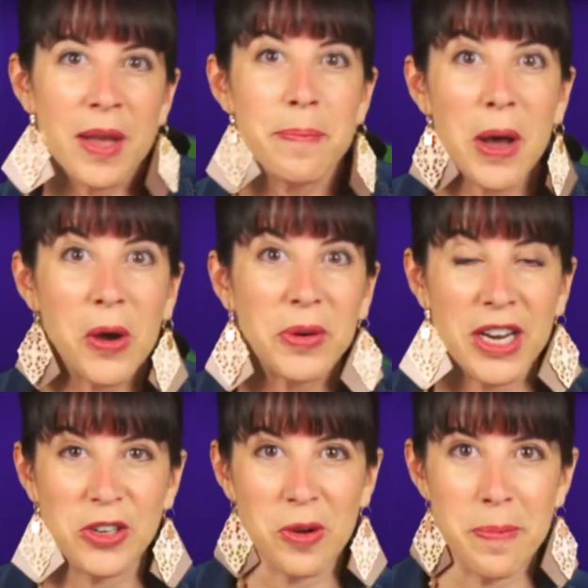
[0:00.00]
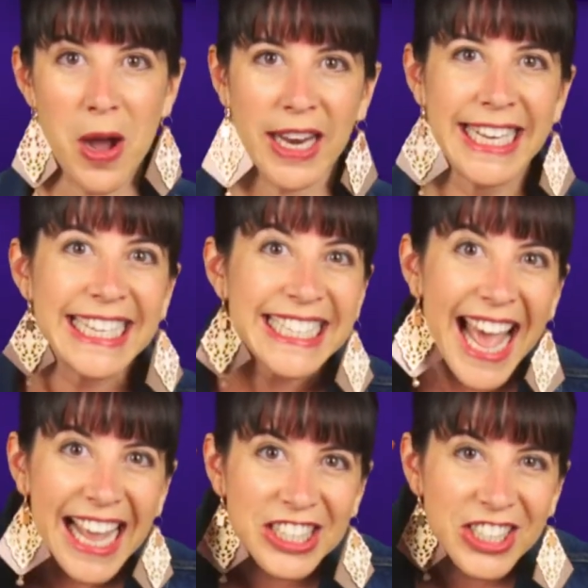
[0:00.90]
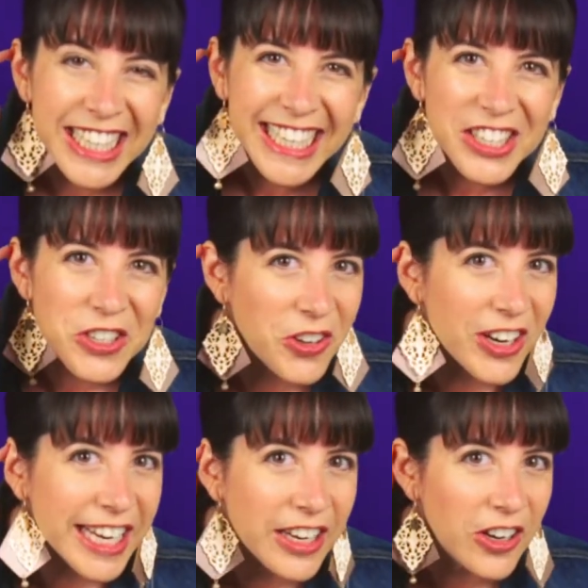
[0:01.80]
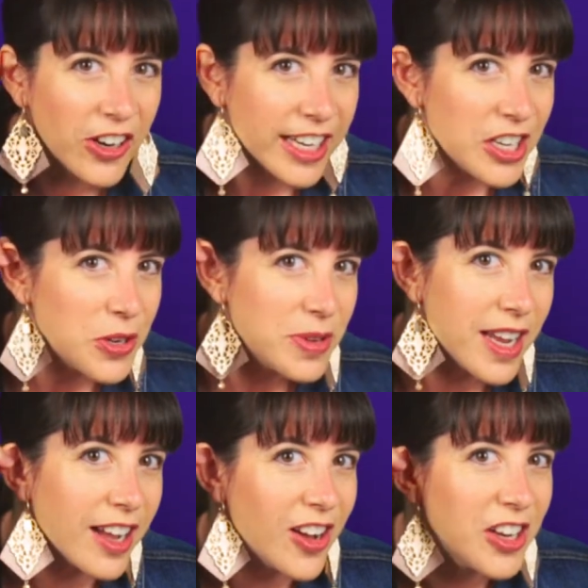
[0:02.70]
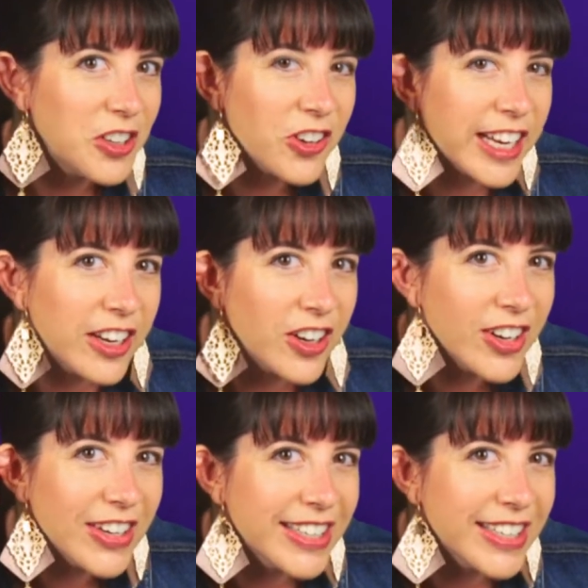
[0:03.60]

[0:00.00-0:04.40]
bone in your body is actually in your ear? Can you tug on your ear?